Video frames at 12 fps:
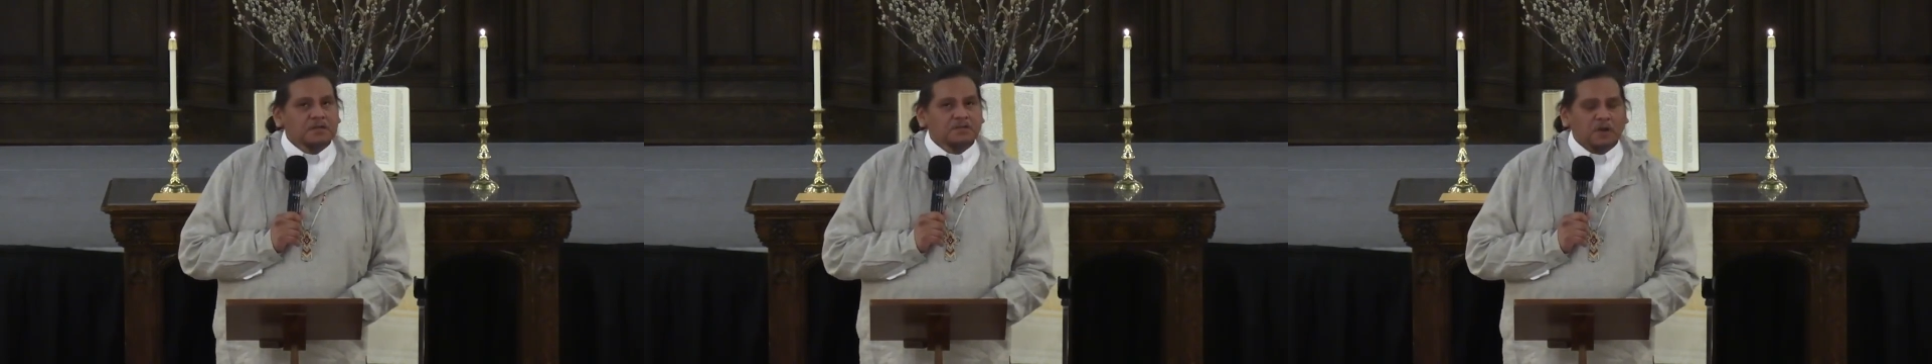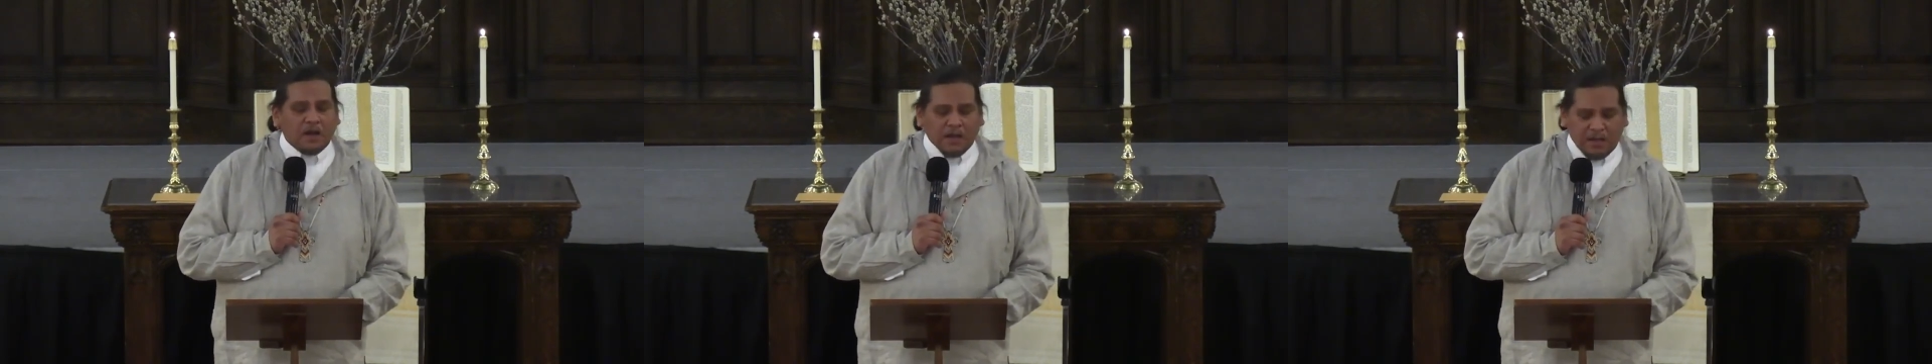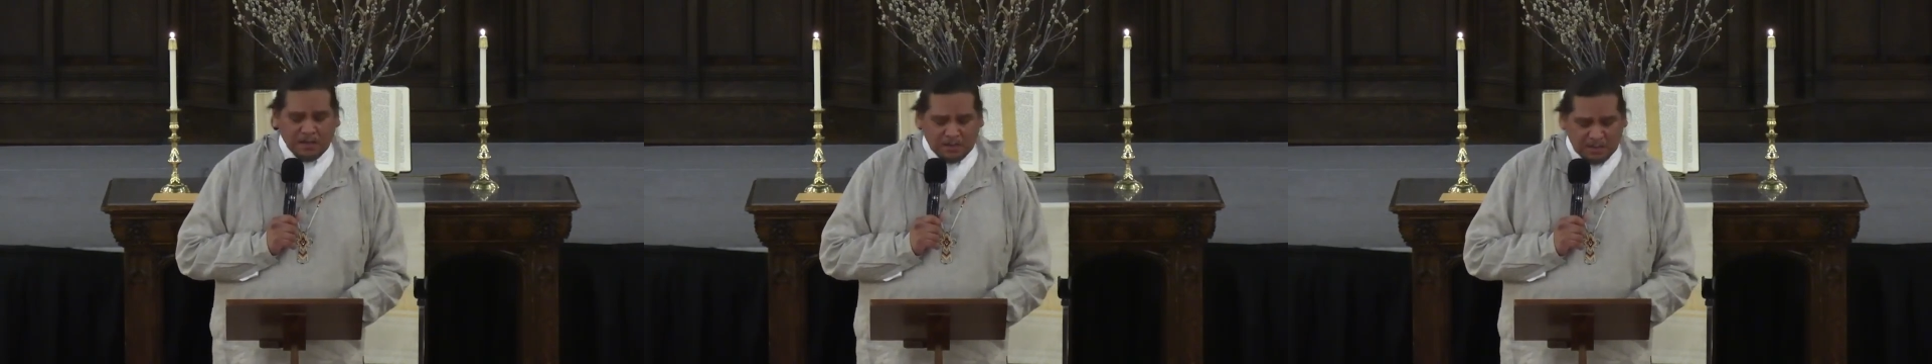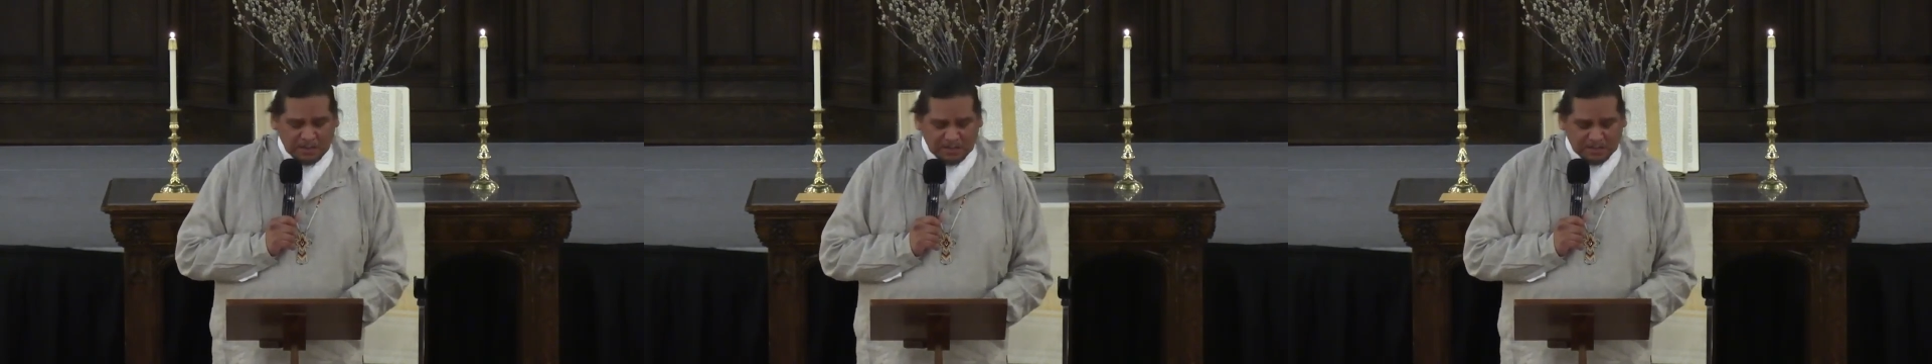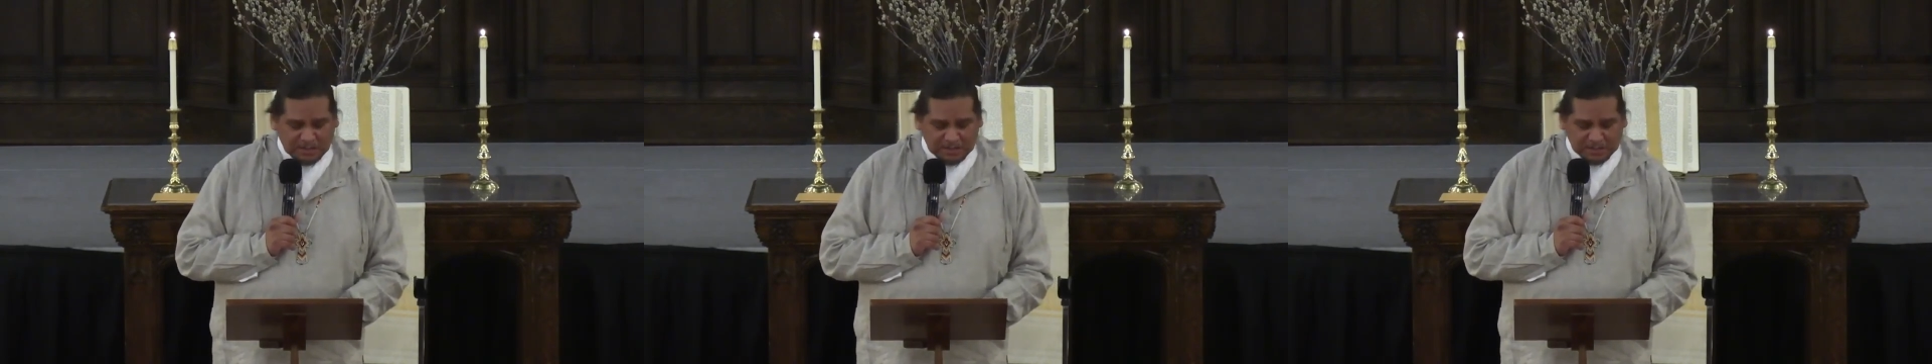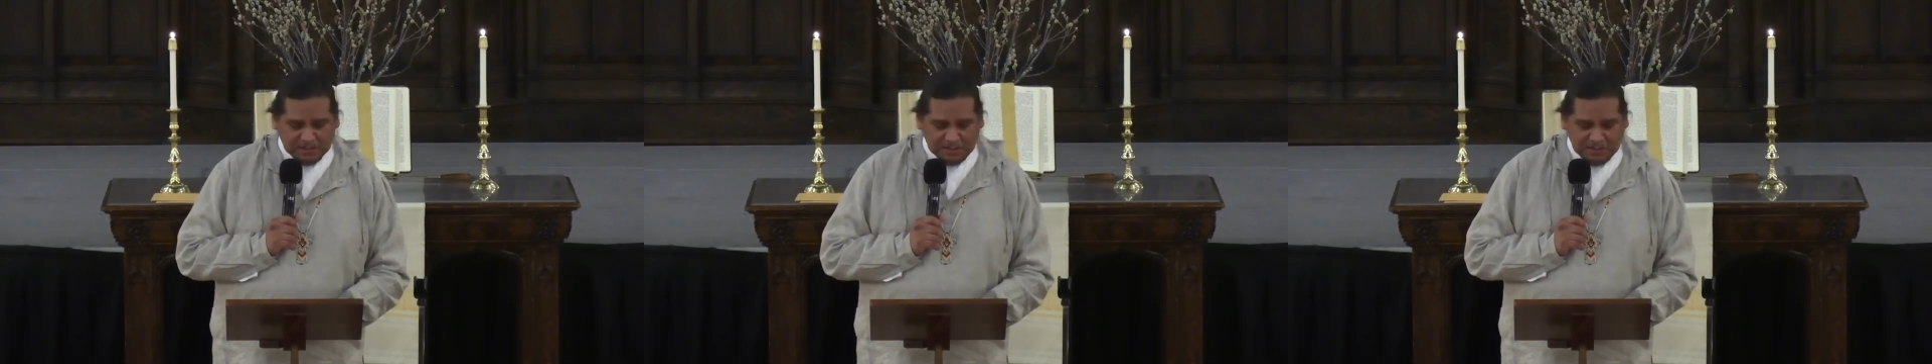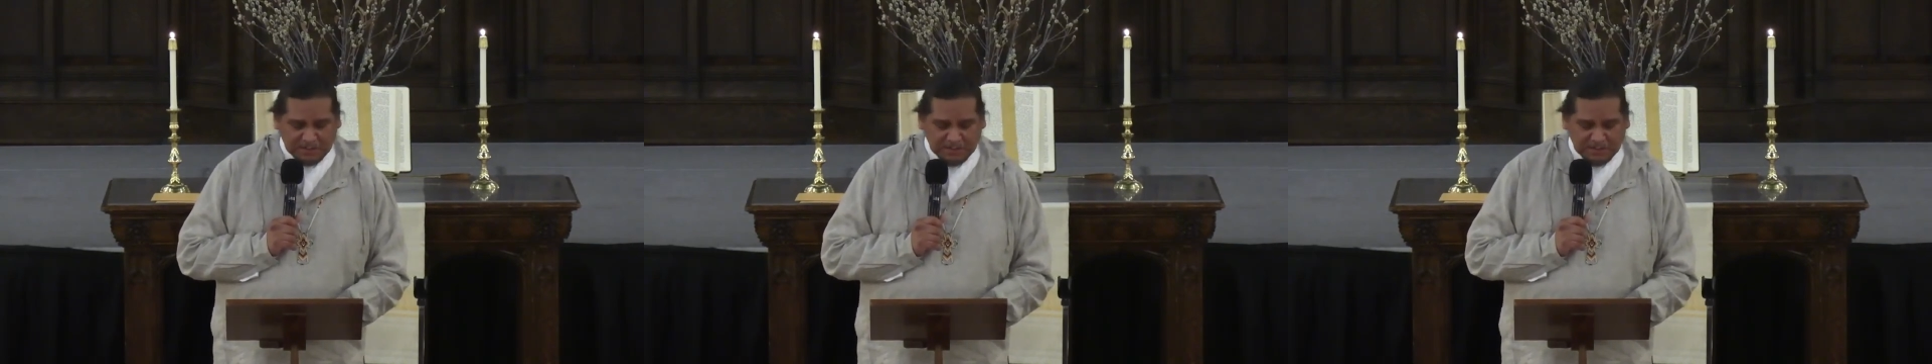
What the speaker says: tried and tested.